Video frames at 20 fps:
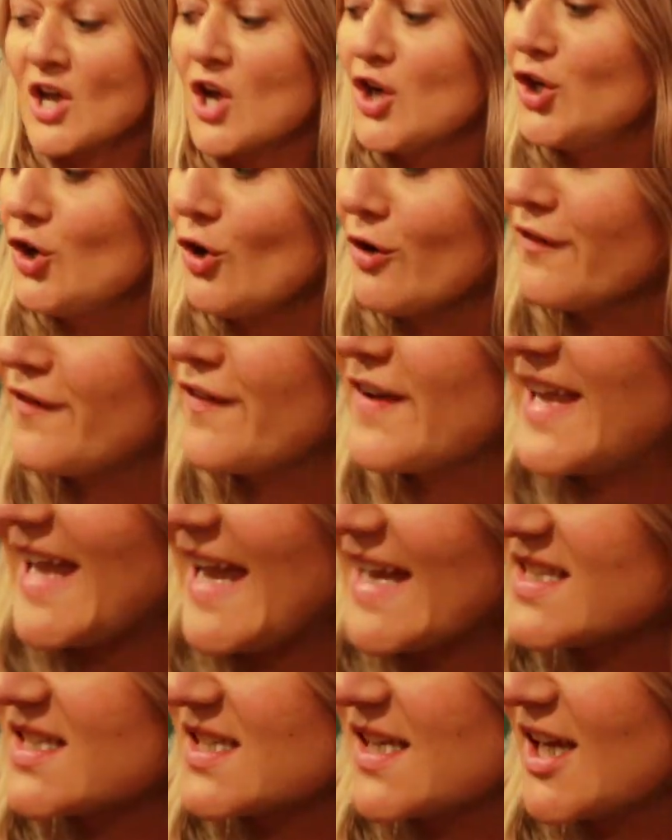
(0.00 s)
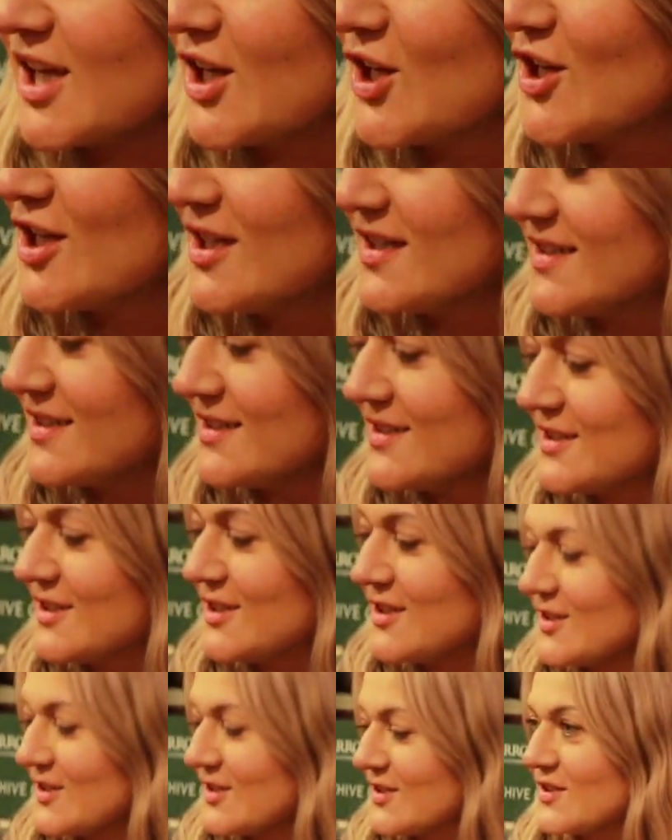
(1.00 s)
Not forgetting
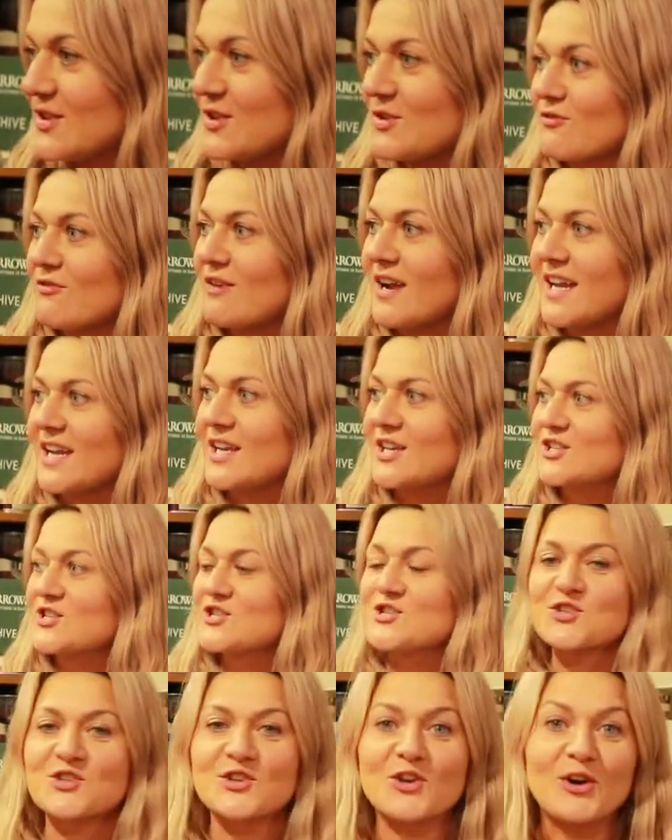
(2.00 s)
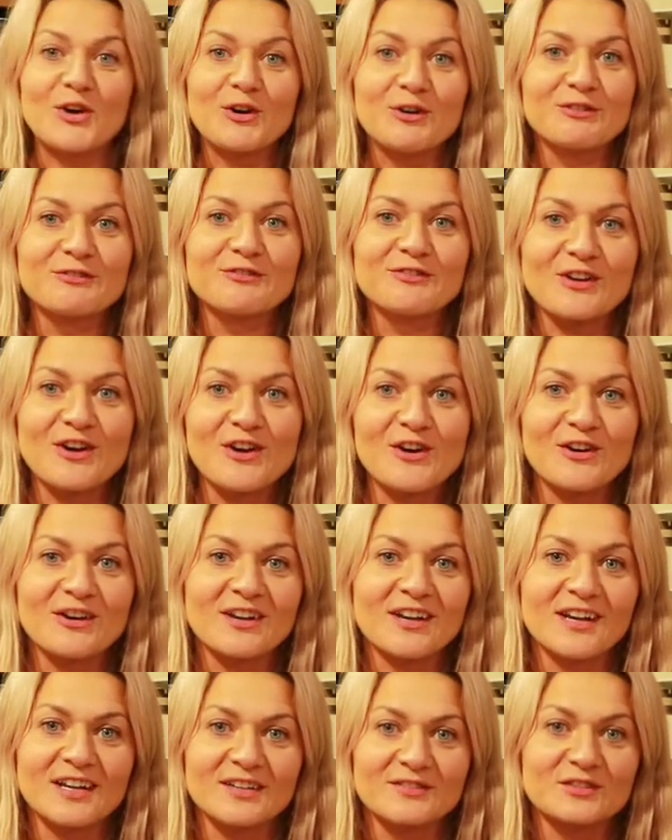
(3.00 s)
the range of
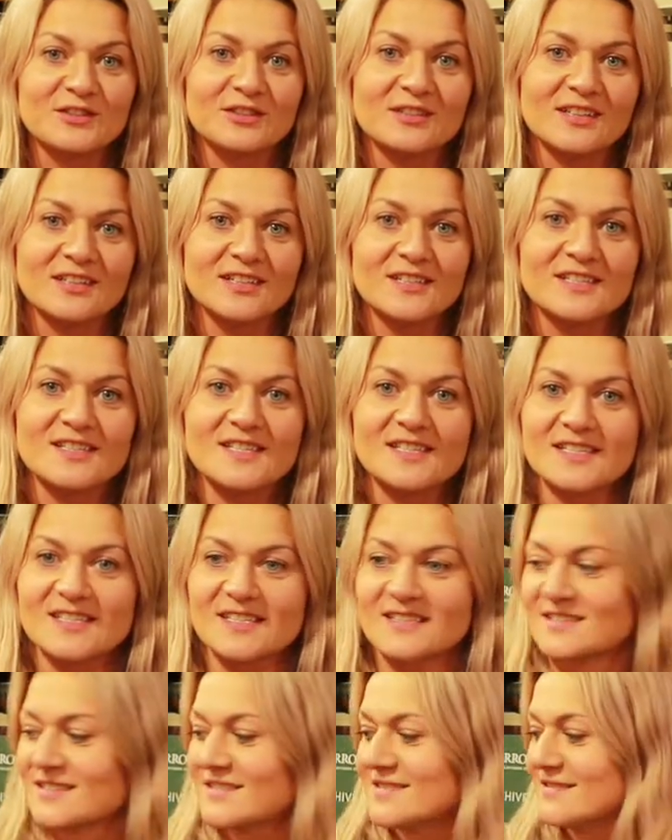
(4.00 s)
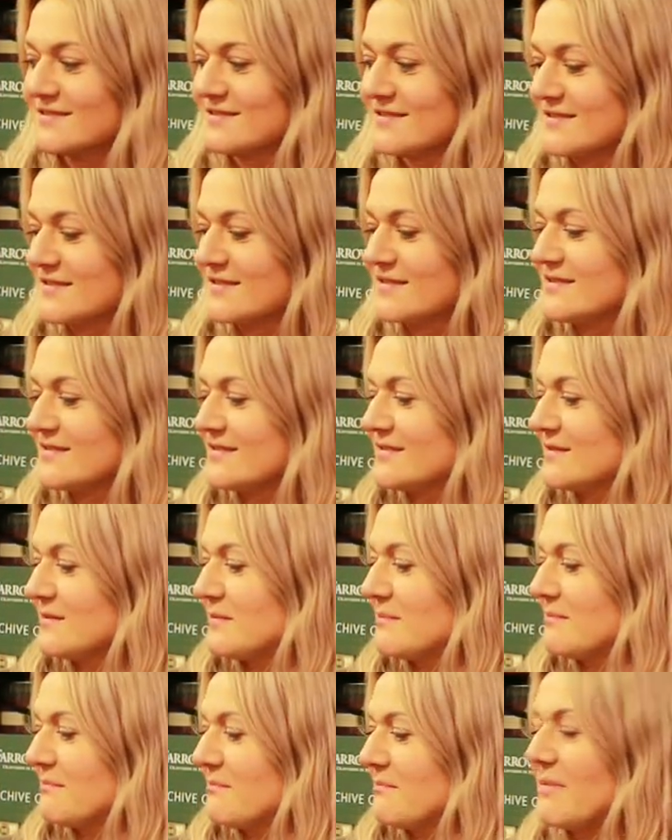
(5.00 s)
archive colours
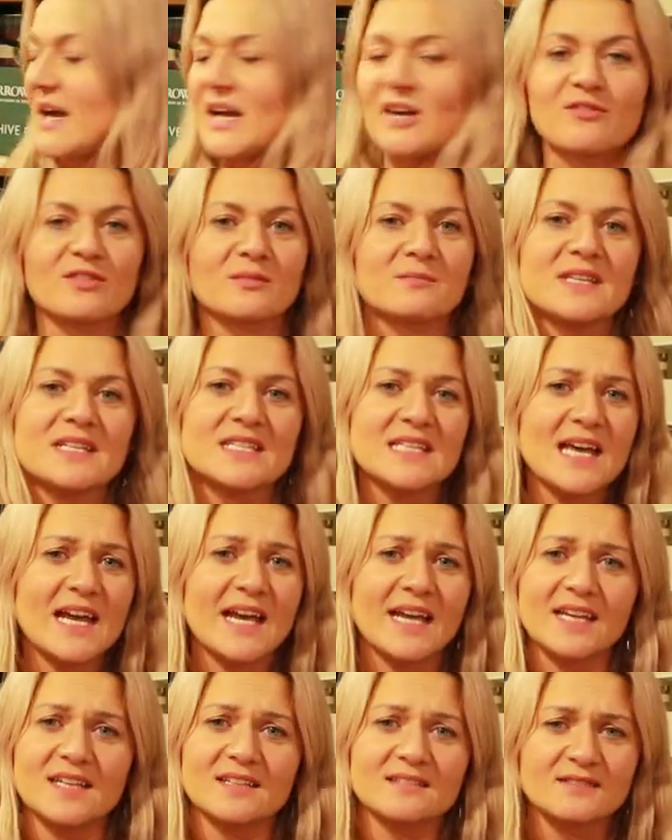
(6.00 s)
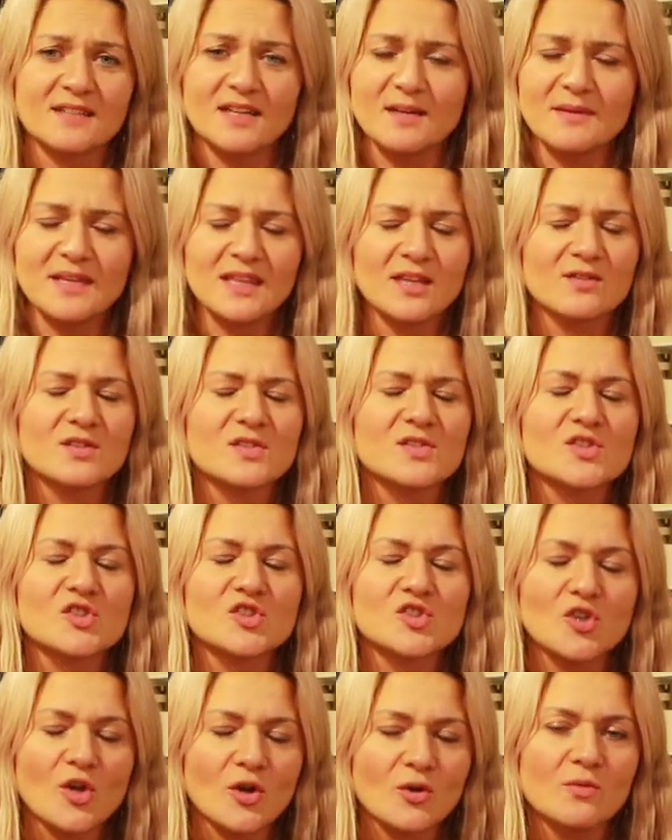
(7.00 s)
back from the day. I mean, there's
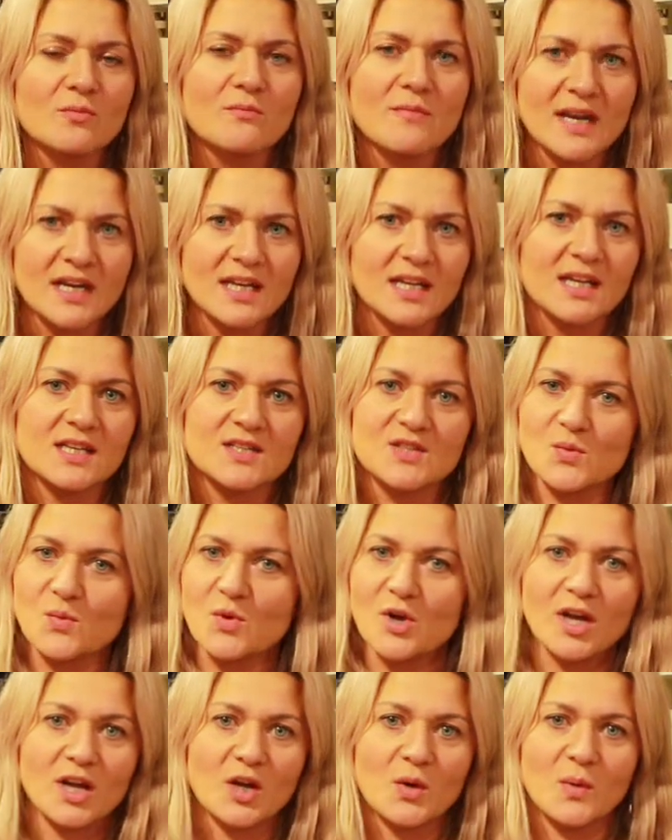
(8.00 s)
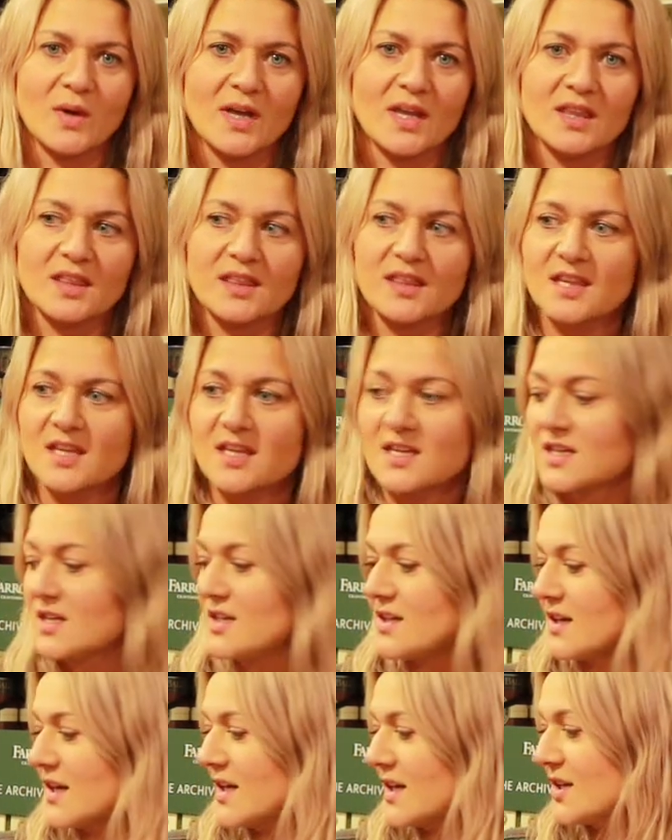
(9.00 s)
so many to work with.
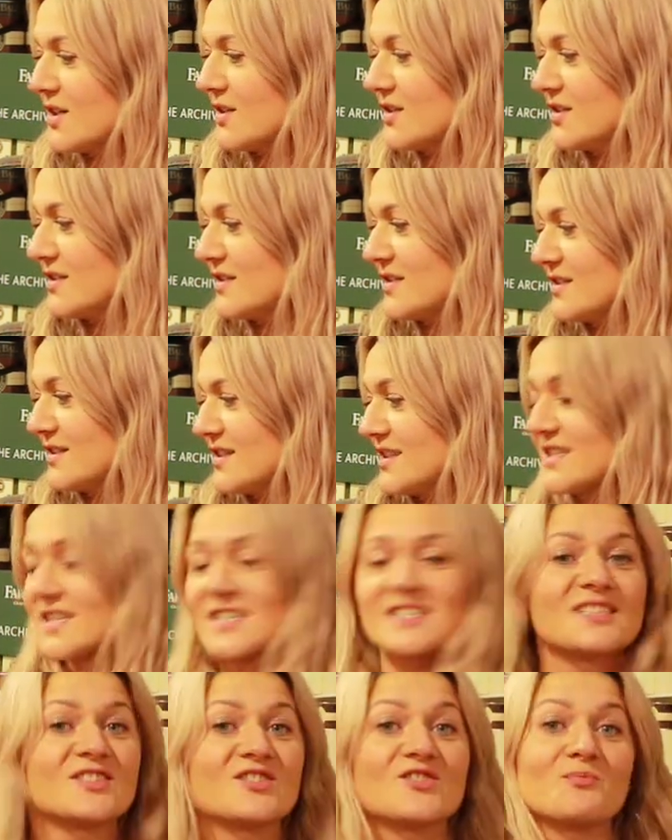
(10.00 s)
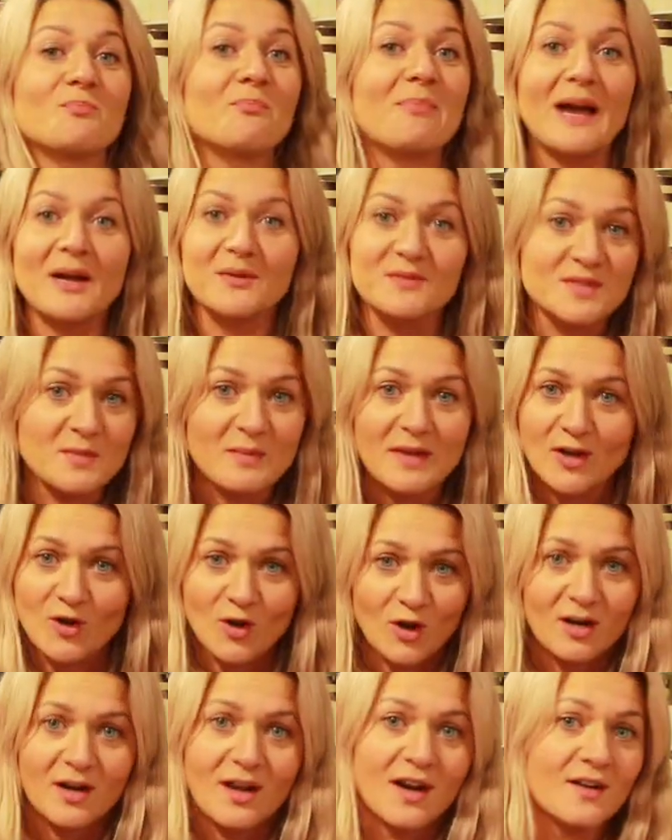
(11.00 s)
Uh, there's bound to be a
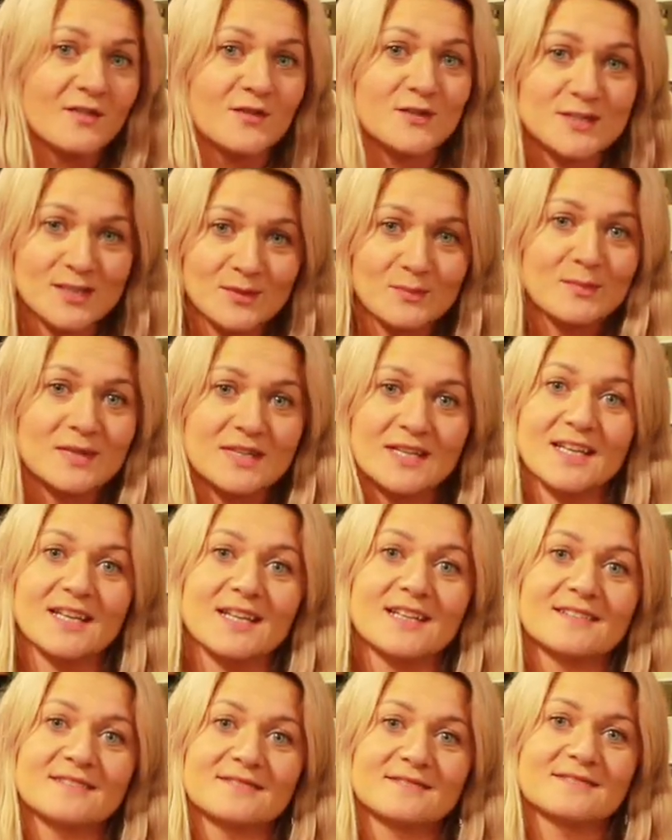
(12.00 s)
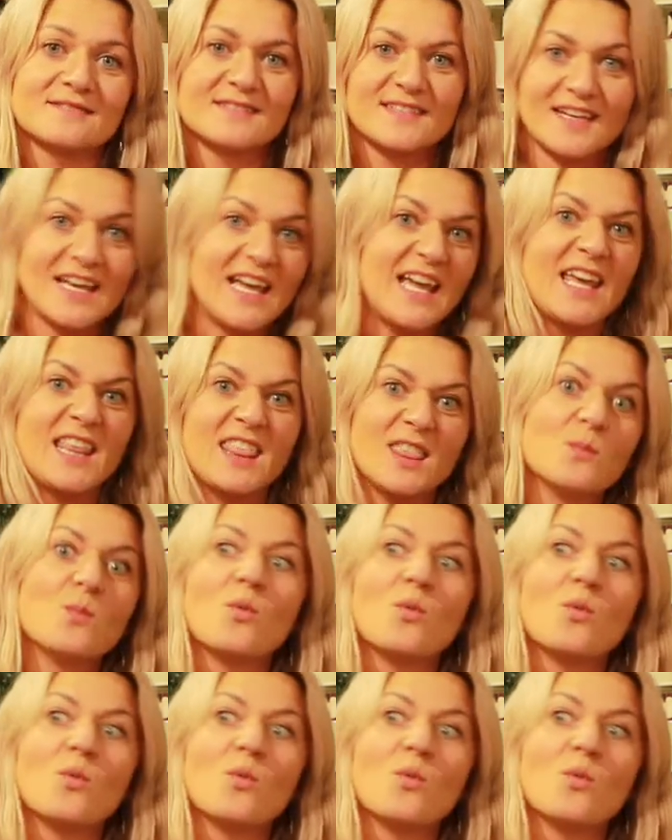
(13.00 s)
colour for somebody in